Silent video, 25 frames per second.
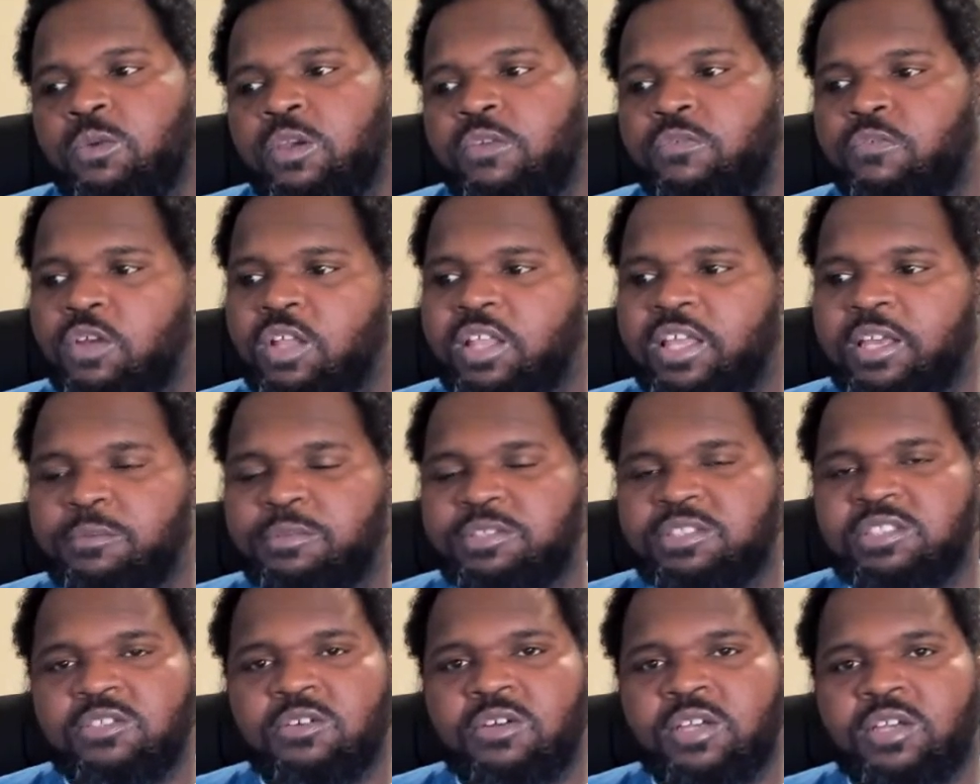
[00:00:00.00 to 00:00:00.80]
we feel
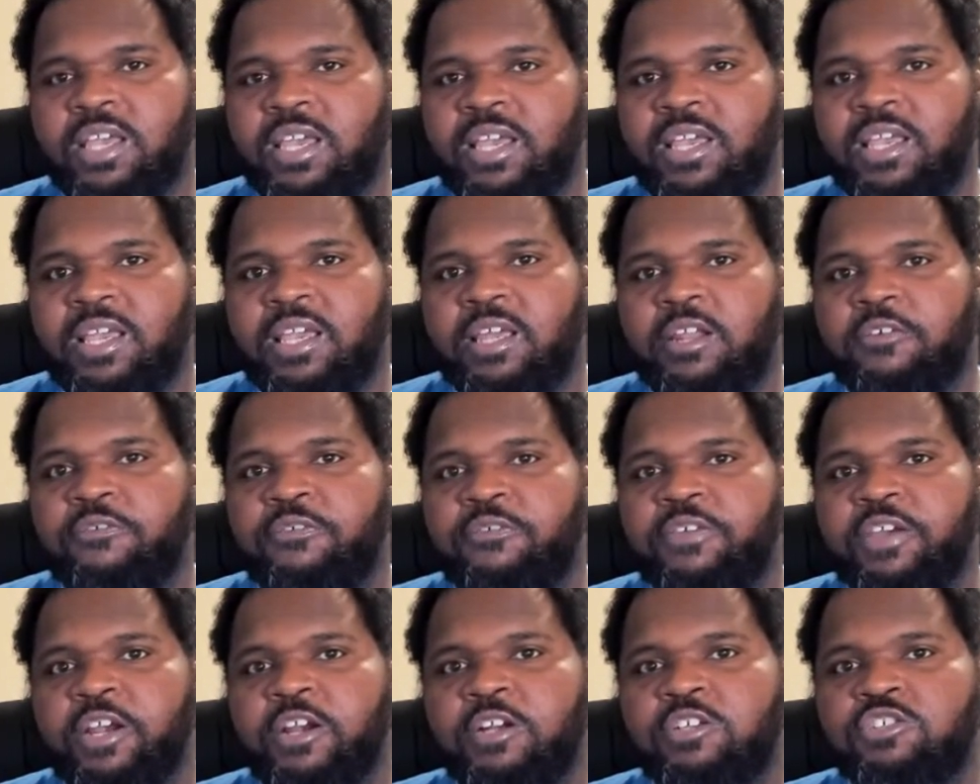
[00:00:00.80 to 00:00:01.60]
like we still can't get a
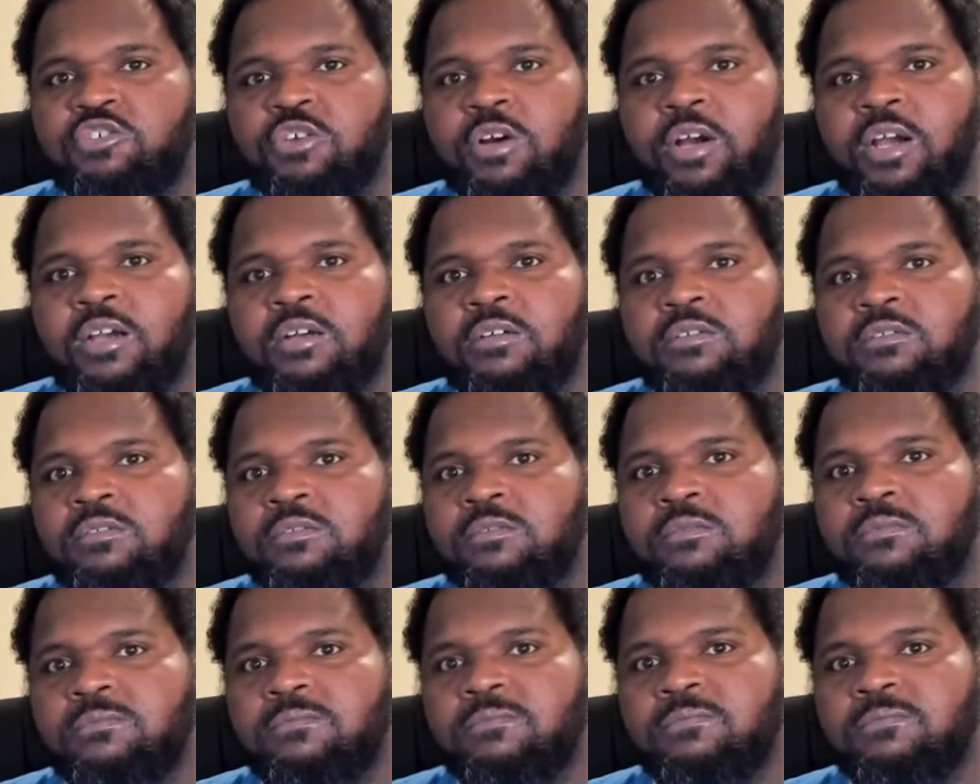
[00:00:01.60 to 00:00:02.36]
fair trial